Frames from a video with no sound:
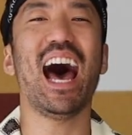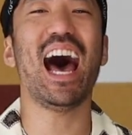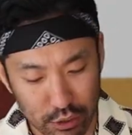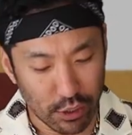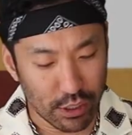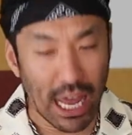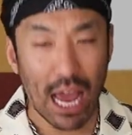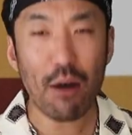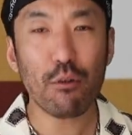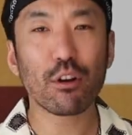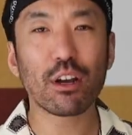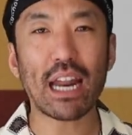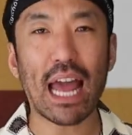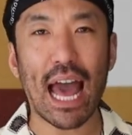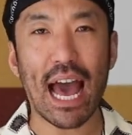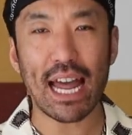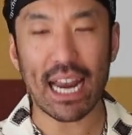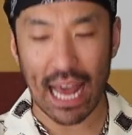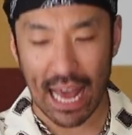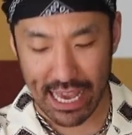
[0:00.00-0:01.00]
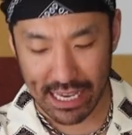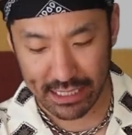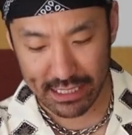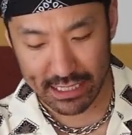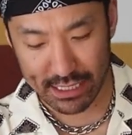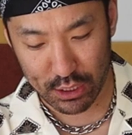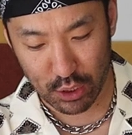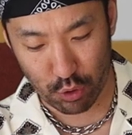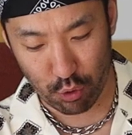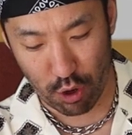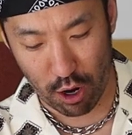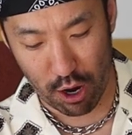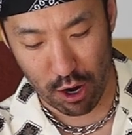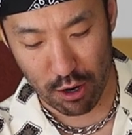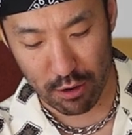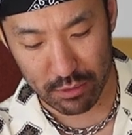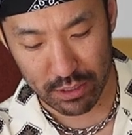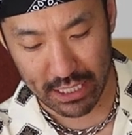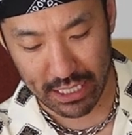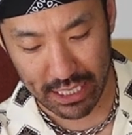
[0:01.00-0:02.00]
So now we're gonna add ice to
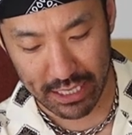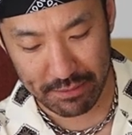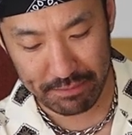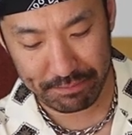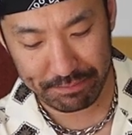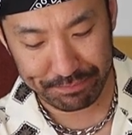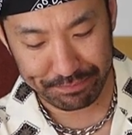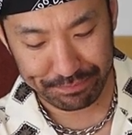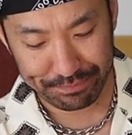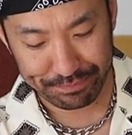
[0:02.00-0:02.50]
our tin.